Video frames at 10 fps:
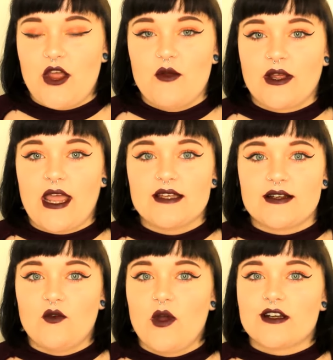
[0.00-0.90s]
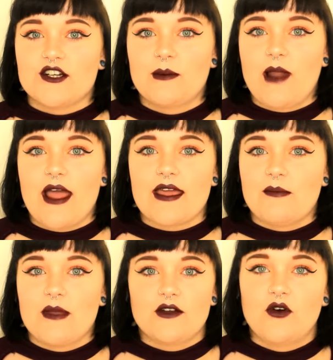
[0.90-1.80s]
Don't get yourself worked up
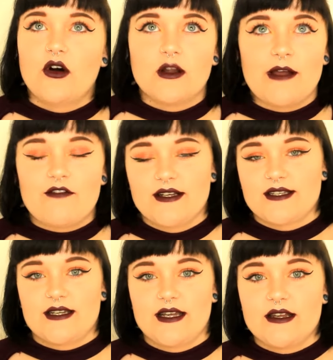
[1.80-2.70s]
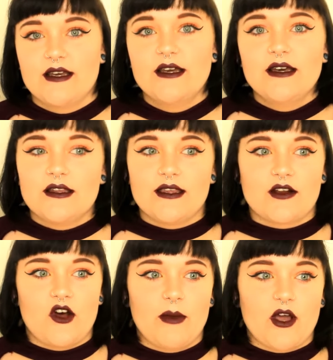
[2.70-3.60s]
like me and all of my friends did,
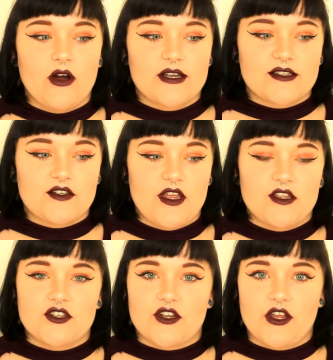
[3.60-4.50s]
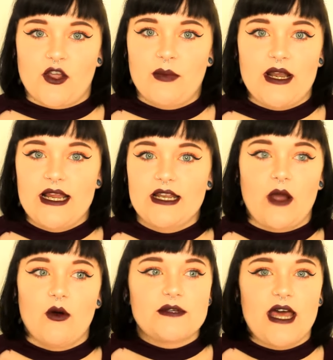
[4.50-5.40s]
thinking, oh my god, it's just going to completely
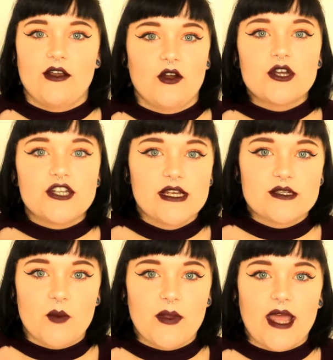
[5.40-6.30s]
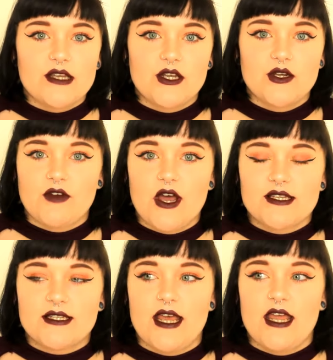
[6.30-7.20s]
go up 10 notches when we get to
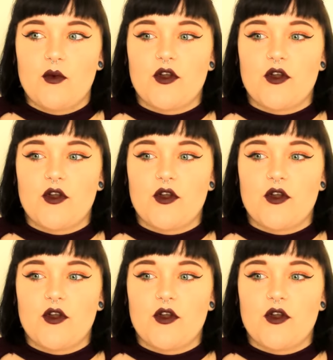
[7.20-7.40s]
university.